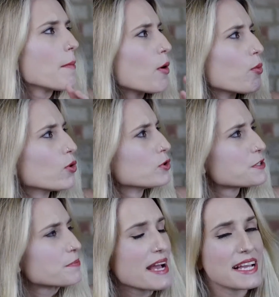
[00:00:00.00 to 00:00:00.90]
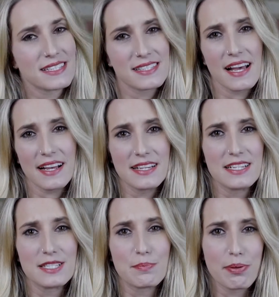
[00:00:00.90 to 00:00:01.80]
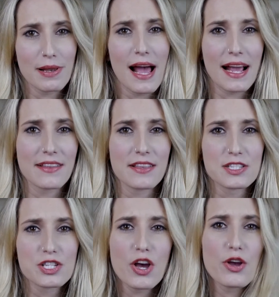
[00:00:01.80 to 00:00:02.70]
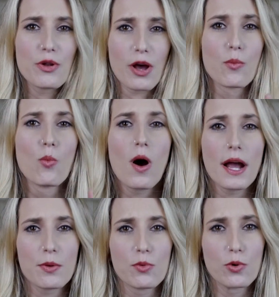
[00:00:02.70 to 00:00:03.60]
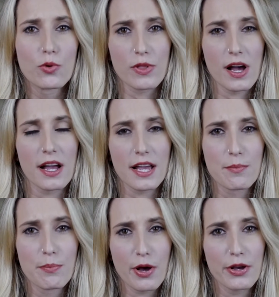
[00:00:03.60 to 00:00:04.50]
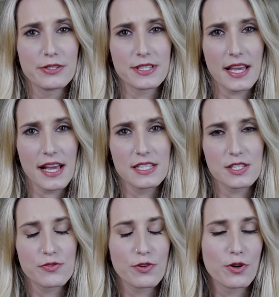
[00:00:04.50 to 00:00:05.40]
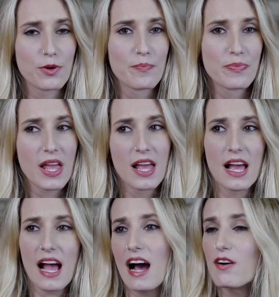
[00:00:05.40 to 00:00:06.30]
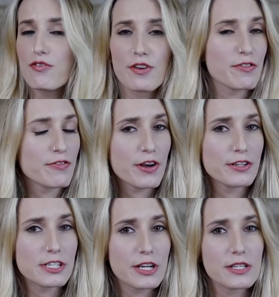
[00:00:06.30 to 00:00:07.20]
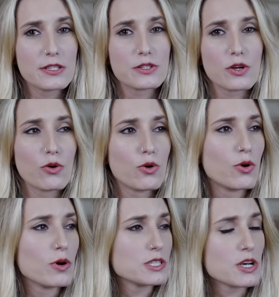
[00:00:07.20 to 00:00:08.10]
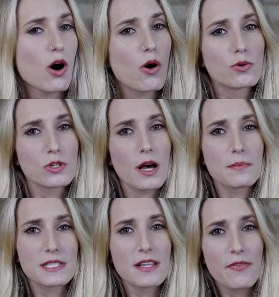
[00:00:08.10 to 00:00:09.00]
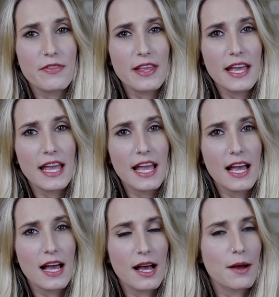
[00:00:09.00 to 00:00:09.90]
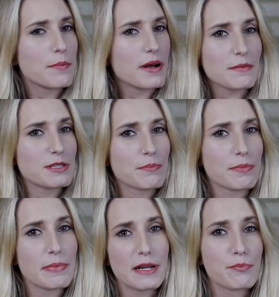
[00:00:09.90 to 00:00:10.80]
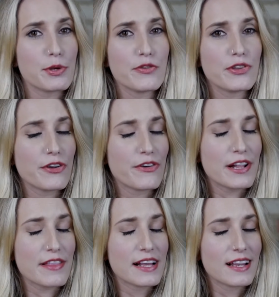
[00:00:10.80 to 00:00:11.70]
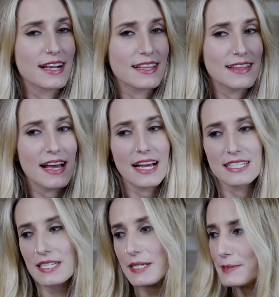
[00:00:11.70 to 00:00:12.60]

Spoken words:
wall space that is blank. There's no like white wall that I can pose against for outfit photos or to hold up something, perhaps a bit of beauty or anything like that.